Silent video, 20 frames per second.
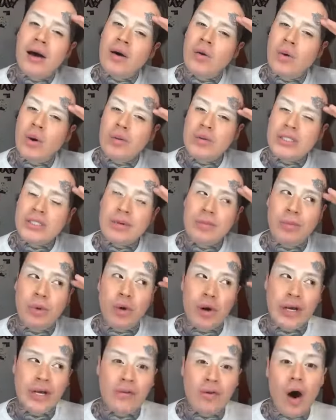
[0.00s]
what was the
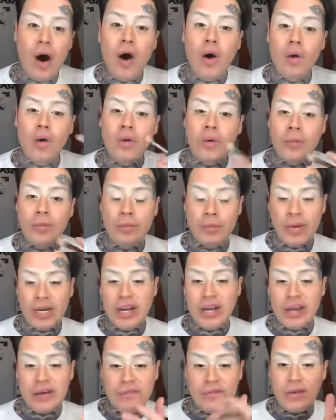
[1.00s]
point of, oh,
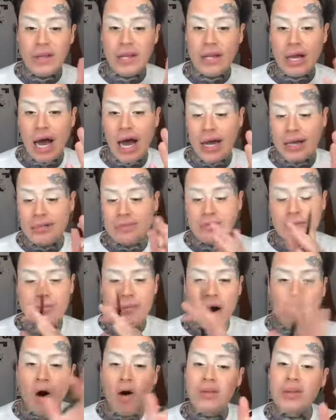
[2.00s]
but if I,
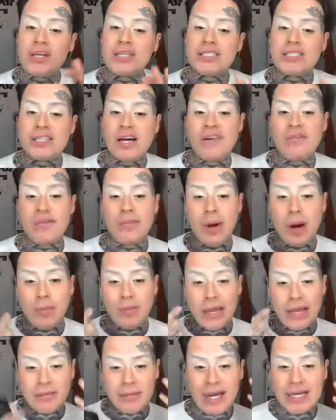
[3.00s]
all the stuff about
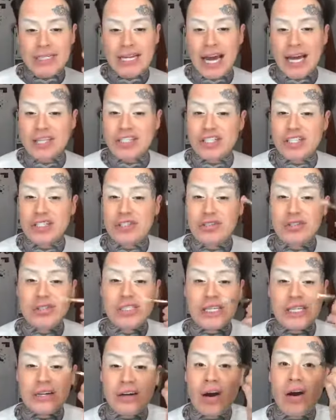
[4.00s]
like my tattoos
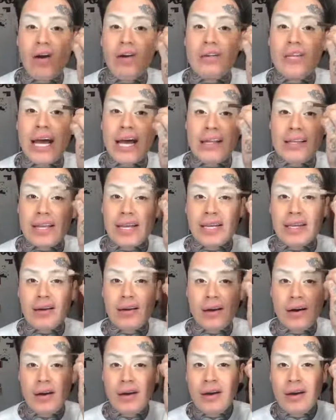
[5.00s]
and all that, like
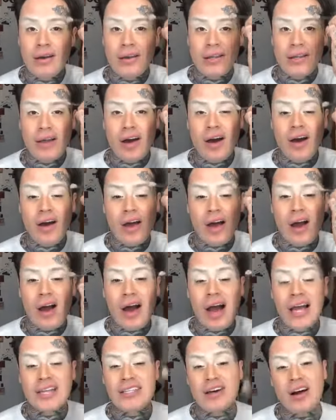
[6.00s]

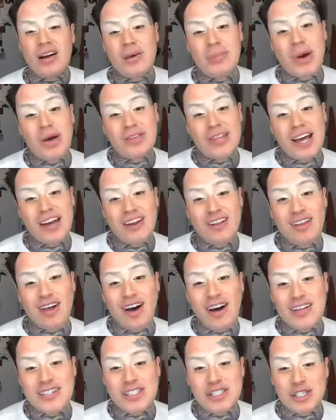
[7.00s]
I talk about that a
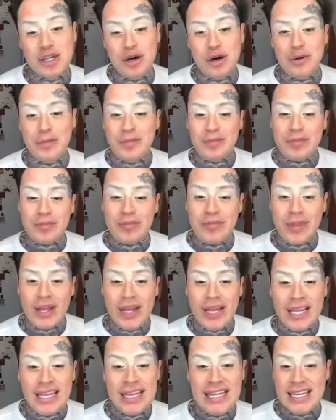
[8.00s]
lot. So
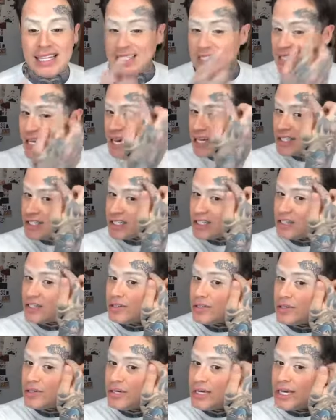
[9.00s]
this
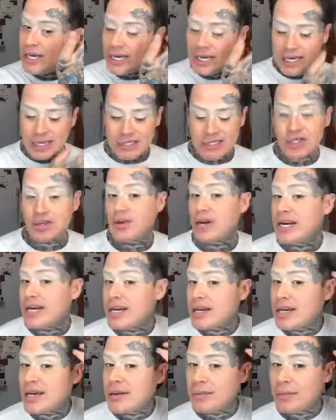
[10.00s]
tattoo is Greek.
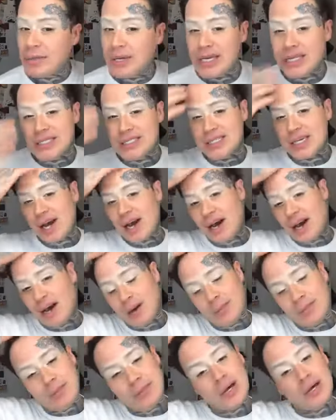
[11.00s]
It means
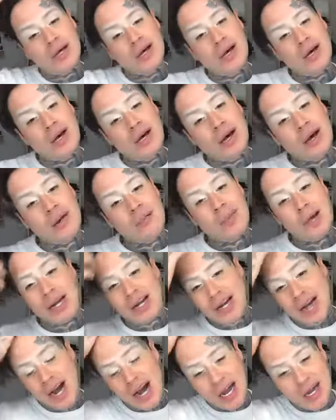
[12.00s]

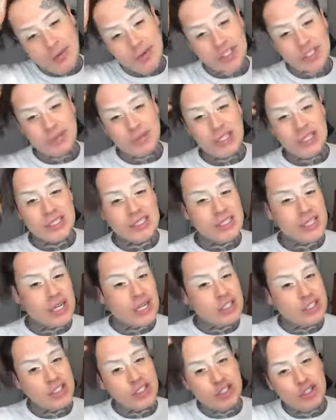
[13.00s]
Matakai, which means
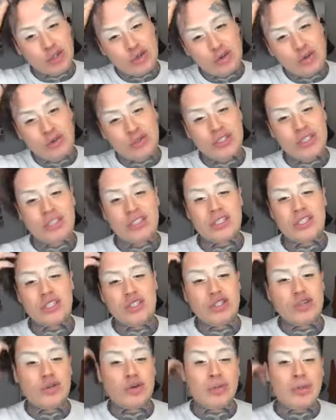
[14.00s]
to
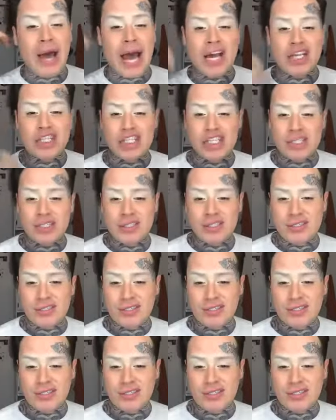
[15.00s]
do with passion.